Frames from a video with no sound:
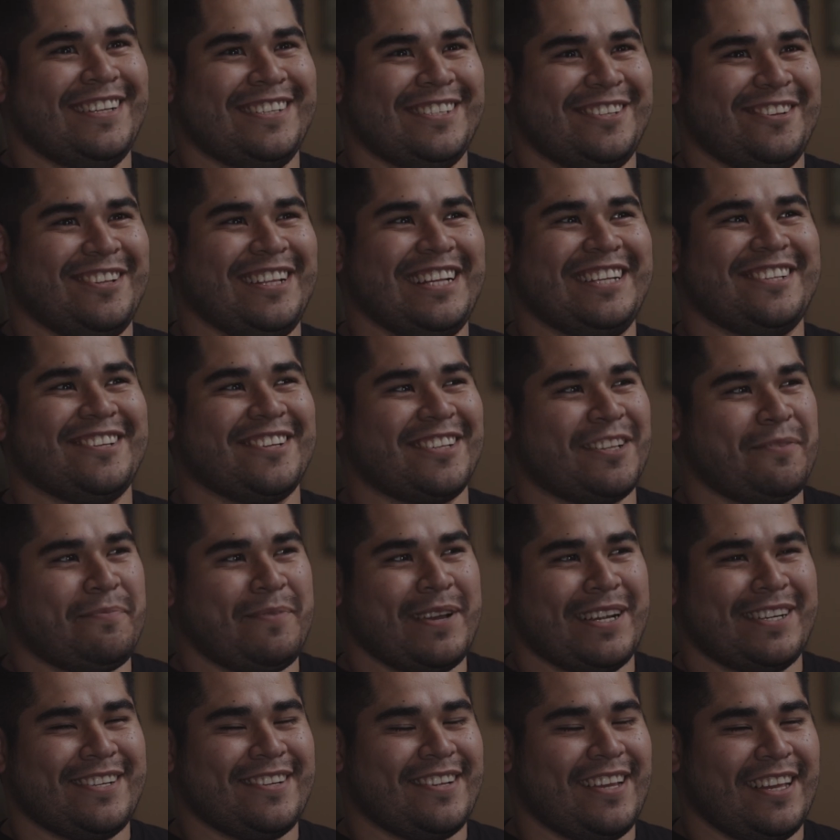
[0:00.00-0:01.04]
So they took the
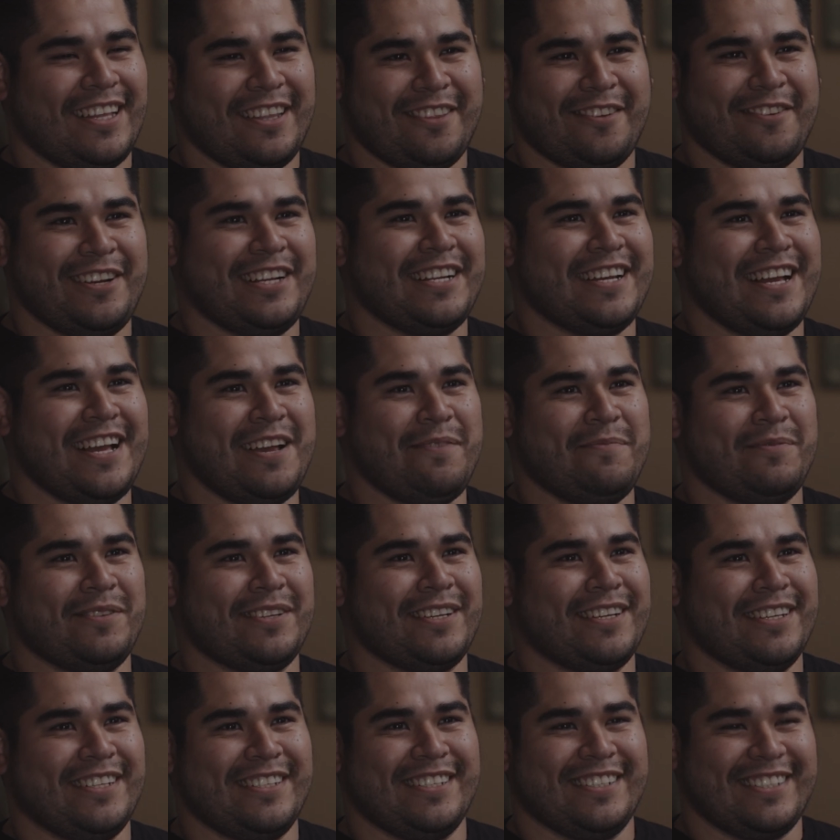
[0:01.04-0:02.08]
picture like 3
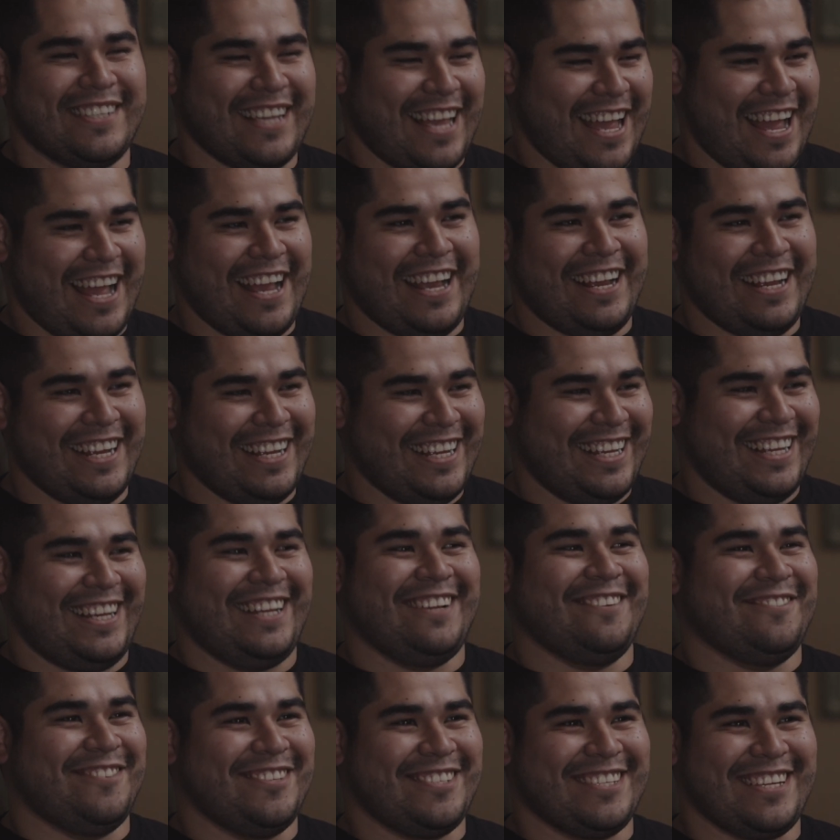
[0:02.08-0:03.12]
times because I
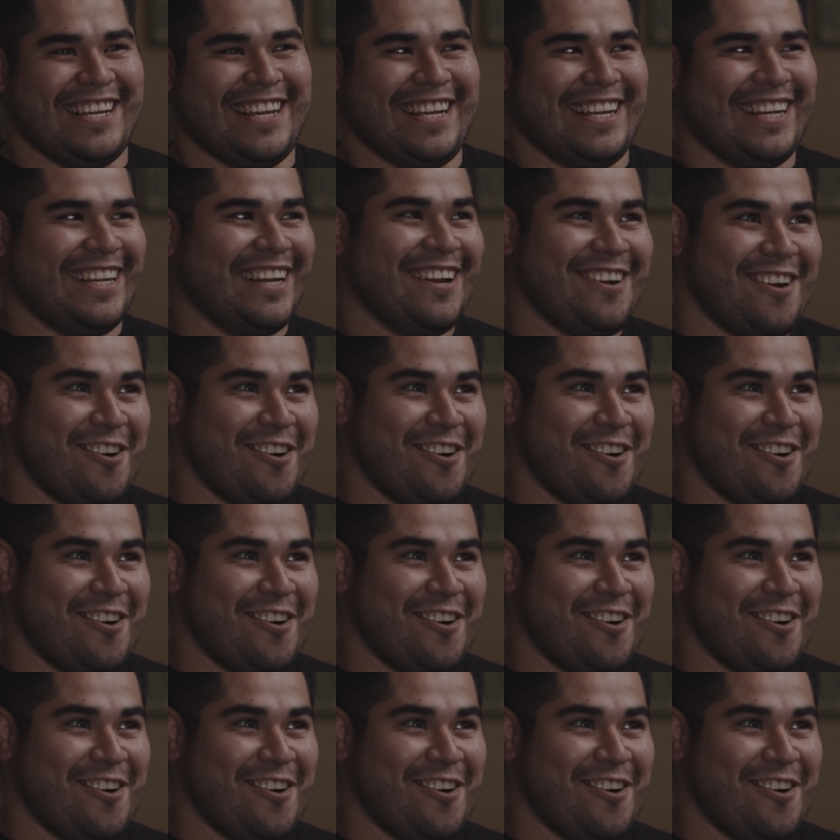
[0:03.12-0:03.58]
was like,